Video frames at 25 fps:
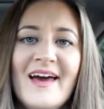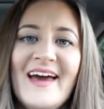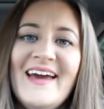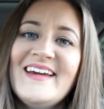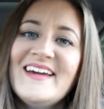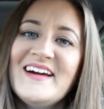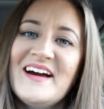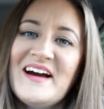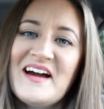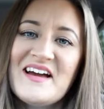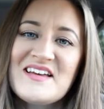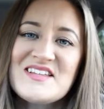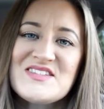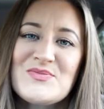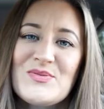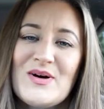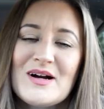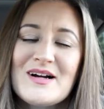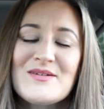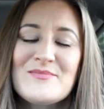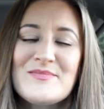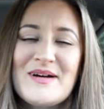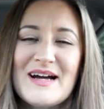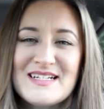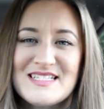Hey guys,
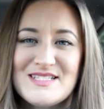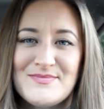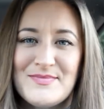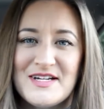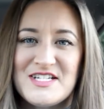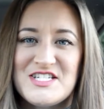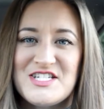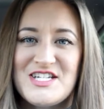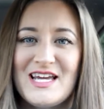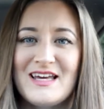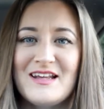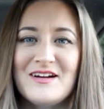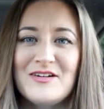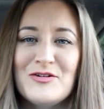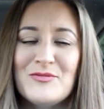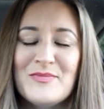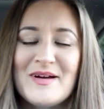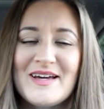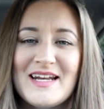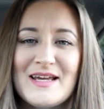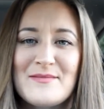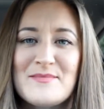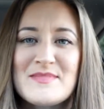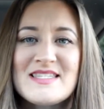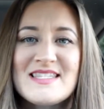welcome back to my channel.
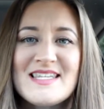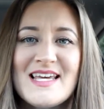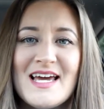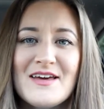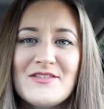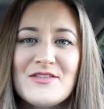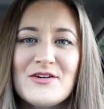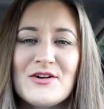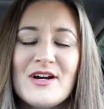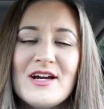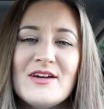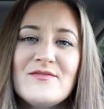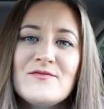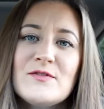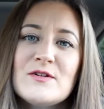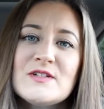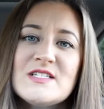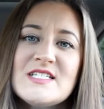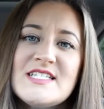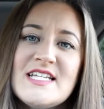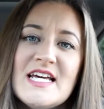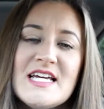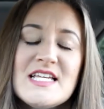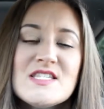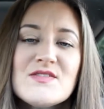My name is Heather and for
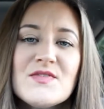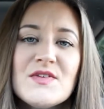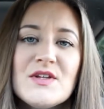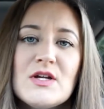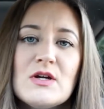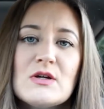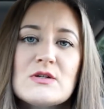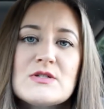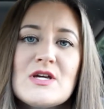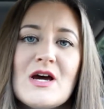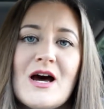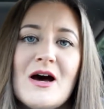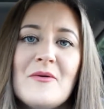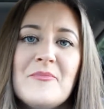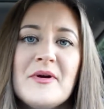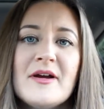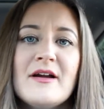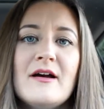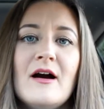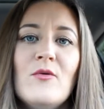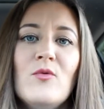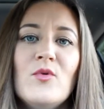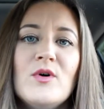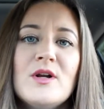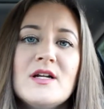today's video
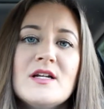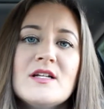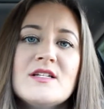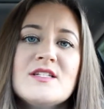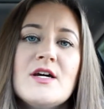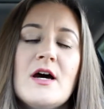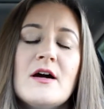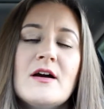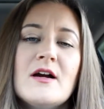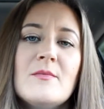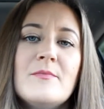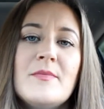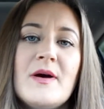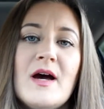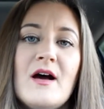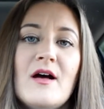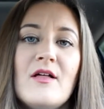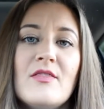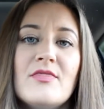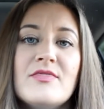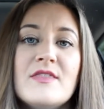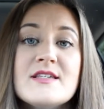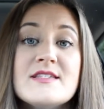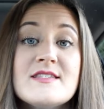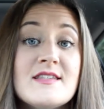topic, I wanted to talk
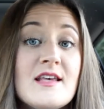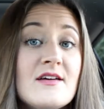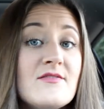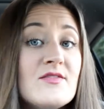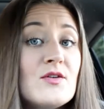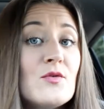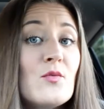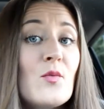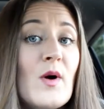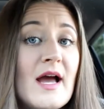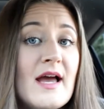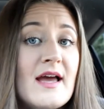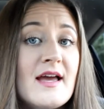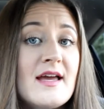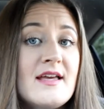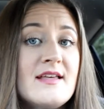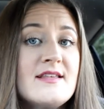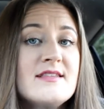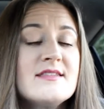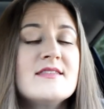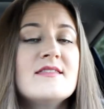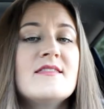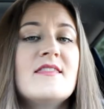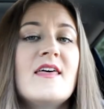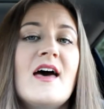about the seven
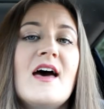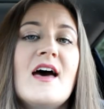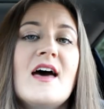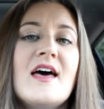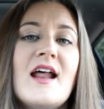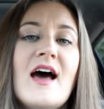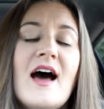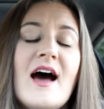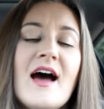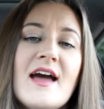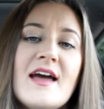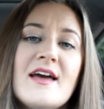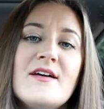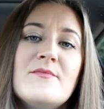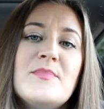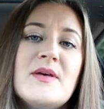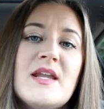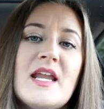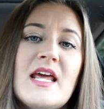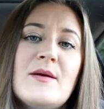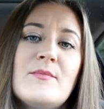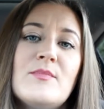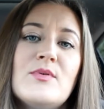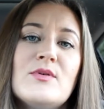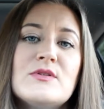ways that I have
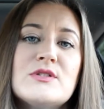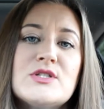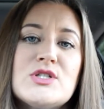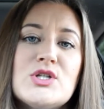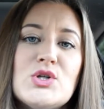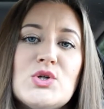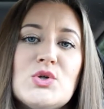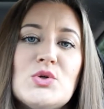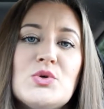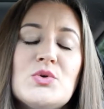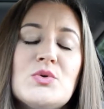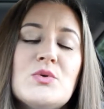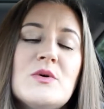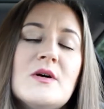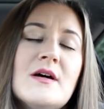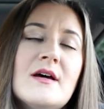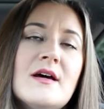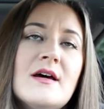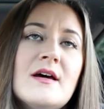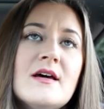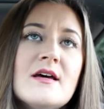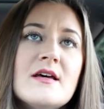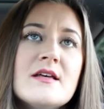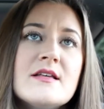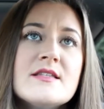been able to
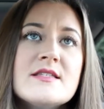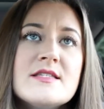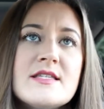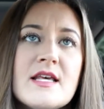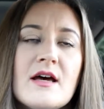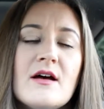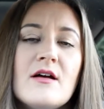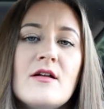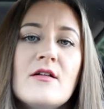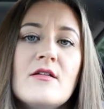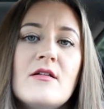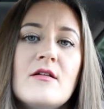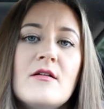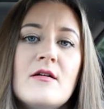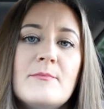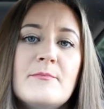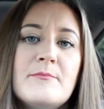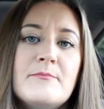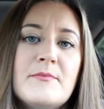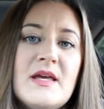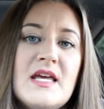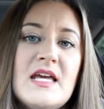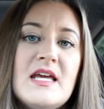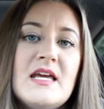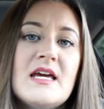sell
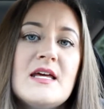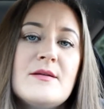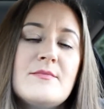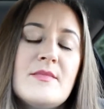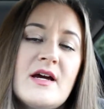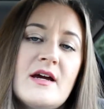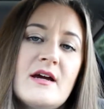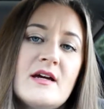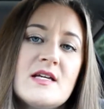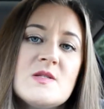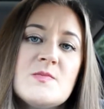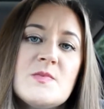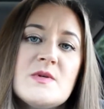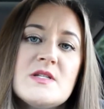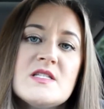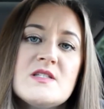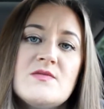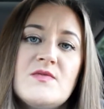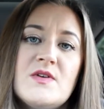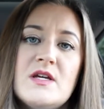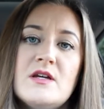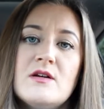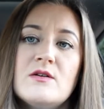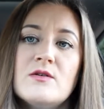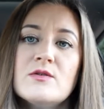me and my
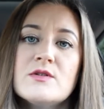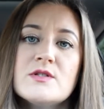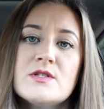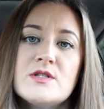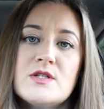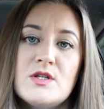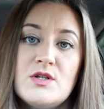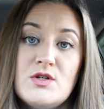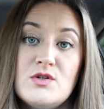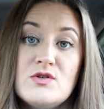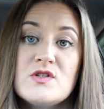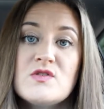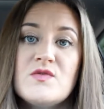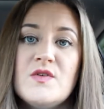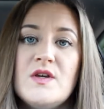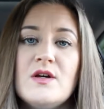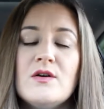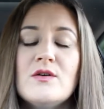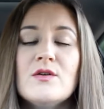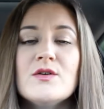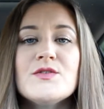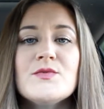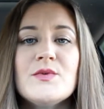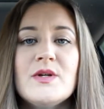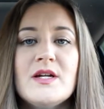husband's vehicles, the used
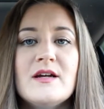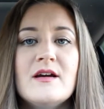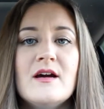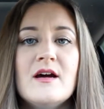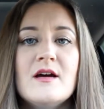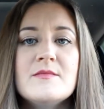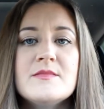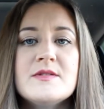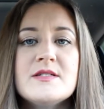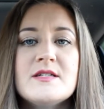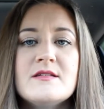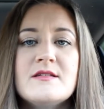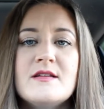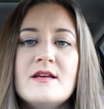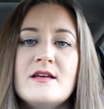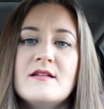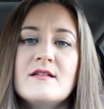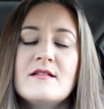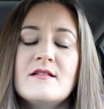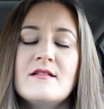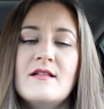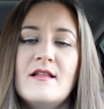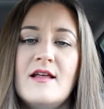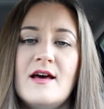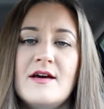vehicles, when it comes to the
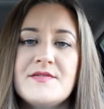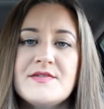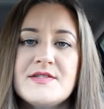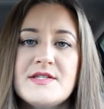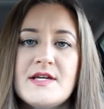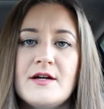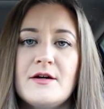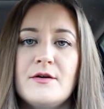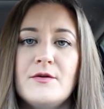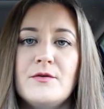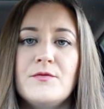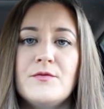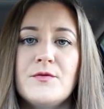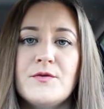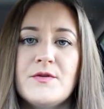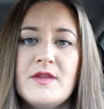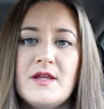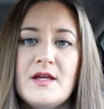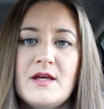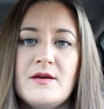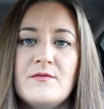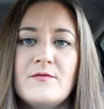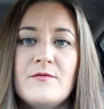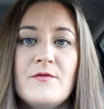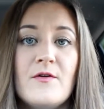end of the life cycle for
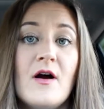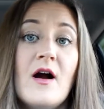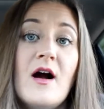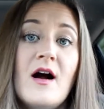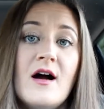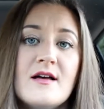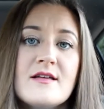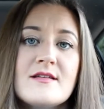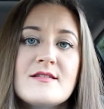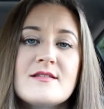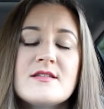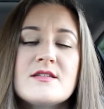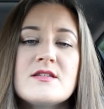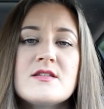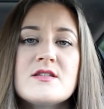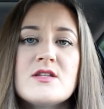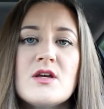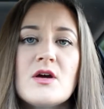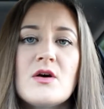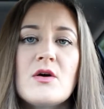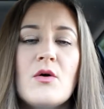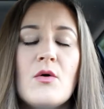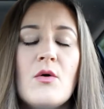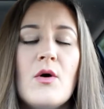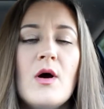them, for us.
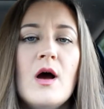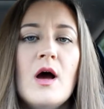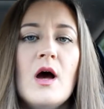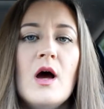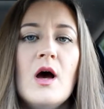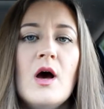So